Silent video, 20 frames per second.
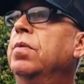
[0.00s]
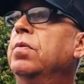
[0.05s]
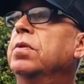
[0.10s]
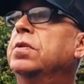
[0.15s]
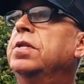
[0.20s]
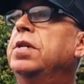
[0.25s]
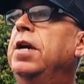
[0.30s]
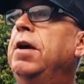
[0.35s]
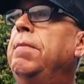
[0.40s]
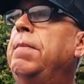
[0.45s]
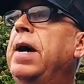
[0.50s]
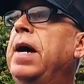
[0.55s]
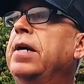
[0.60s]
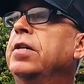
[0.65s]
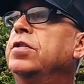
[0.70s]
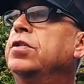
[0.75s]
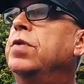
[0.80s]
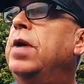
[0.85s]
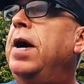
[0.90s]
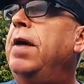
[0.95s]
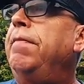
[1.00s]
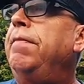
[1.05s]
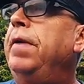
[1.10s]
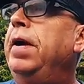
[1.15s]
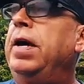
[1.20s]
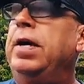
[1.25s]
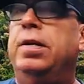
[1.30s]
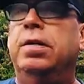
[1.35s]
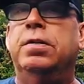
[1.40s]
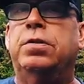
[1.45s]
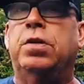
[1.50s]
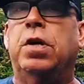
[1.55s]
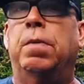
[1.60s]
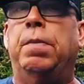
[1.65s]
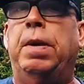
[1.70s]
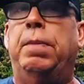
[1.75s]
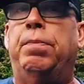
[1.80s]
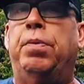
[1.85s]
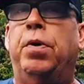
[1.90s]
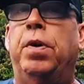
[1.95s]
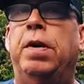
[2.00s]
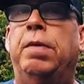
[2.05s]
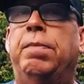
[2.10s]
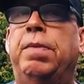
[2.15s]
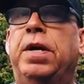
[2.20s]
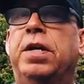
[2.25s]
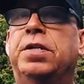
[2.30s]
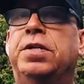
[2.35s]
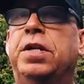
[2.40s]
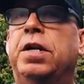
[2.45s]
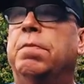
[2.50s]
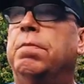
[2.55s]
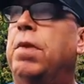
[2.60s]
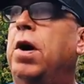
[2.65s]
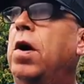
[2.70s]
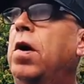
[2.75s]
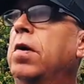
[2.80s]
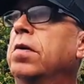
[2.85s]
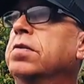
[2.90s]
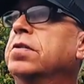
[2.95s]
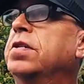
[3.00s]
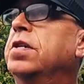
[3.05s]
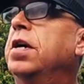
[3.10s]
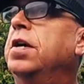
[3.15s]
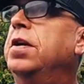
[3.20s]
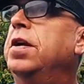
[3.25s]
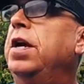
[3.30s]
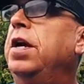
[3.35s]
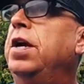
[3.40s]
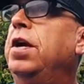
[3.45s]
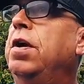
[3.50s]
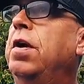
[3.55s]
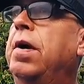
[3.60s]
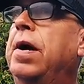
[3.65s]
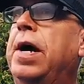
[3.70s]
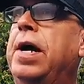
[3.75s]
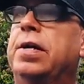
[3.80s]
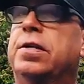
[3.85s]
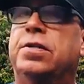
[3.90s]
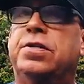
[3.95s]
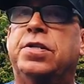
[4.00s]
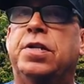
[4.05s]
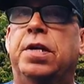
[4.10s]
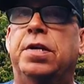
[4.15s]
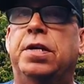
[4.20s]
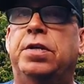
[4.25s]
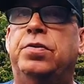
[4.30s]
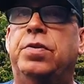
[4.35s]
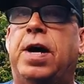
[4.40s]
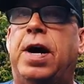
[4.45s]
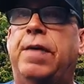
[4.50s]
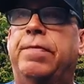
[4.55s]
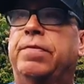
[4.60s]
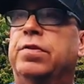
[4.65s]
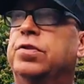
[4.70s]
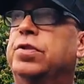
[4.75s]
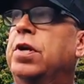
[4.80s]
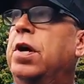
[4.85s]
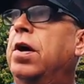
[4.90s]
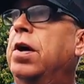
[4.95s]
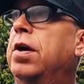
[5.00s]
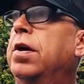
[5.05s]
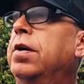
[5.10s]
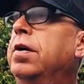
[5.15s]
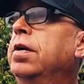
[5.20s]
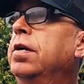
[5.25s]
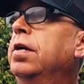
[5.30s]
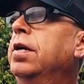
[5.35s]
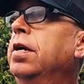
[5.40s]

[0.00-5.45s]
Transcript: We'll see about traffic. It's going to be pretty busy tomorrow, Sunday. You know how the Sunday drivers are.